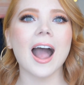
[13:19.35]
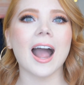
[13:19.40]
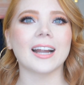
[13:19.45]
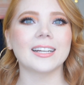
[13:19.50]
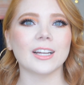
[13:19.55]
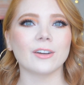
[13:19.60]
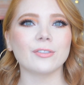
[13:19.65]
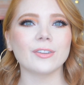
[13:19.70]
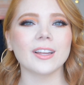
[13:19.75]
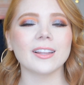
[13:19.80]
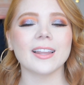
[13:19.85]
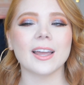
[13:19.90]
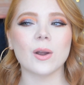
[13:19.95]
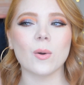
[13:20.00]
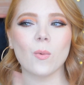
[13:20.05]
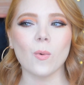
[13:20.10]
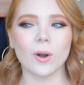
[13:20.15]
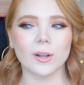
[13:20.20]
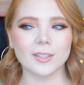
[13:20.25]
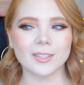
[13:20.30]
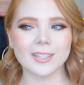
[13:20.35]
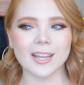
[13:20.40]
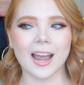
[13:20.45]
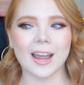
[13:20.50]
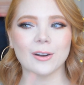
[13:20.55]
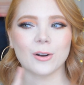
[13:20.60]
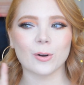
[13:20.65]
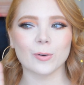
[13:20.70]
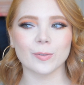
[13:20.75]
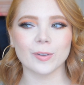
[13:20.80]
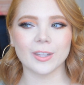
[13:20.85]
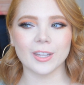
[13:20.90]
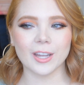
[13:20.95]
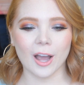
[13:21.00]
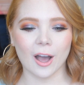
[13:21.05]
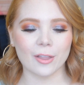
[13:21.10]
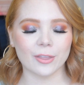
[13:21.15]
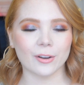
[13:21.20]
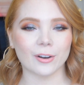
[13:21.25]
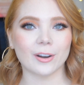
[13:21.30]
I definitely like one side over the
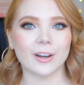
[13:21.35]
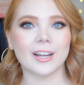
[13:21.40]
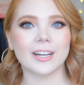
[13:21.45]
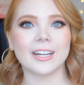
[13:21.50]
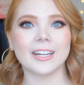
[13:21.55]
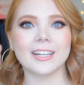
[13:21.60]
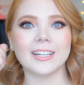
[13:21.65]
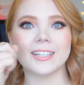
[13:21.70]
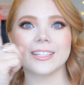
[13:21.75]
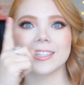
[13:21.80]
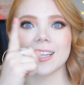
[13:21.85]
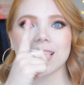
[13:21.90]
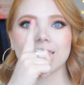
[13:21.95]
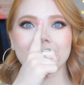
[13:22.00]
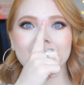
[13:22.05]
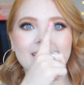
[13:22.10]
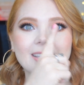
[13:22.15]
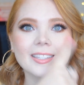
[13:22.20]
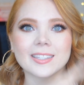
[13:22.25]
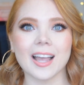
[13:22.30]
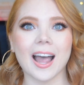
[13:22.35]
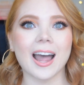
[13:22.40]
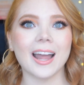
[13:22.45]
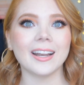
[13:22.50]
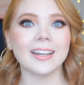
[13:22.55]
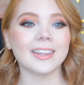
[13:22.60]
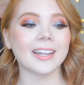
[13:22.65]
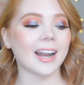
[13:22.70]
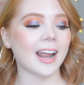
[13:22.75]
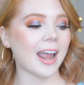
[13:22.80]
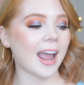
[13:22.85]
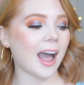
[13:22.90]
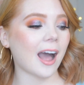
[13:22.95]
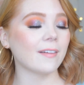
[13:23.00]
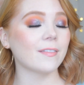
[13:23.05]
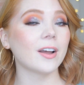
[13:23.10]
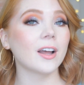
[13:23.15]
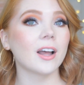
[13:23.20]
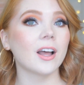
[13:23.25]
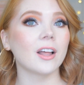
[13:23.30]
other, and it is the side that I
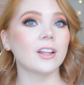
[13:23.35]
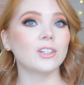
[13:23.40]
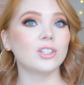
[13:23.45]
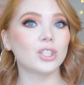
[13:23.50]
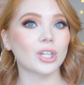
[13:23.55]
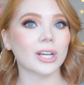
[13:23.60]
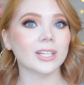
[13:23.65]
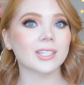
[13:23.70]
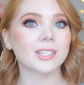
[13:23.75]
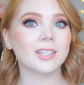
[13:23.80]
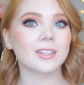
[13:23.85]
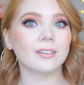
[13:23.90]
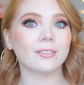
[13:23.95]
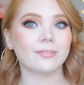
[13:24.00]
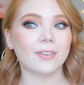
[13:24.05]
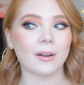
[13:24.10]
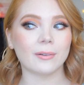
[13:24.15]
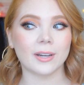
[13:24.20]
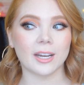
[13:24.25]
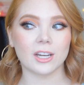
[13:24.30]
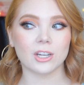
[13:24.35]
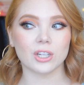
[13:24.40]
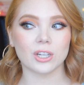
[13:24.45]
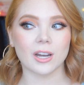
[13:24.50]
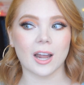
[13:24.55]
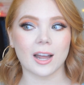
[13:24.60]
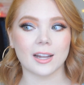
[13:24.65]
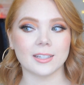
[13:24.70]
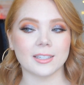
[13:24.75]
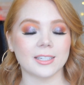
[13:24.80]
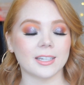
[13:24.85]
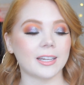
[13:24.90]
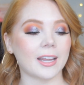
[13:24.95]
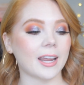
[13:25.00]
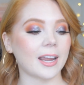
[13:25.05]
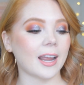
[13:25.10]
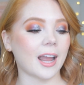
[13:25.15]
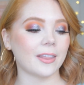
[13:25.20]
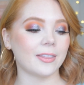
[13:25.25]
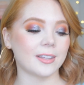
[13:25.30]
have just the foundation on
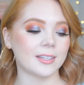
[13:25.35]
today.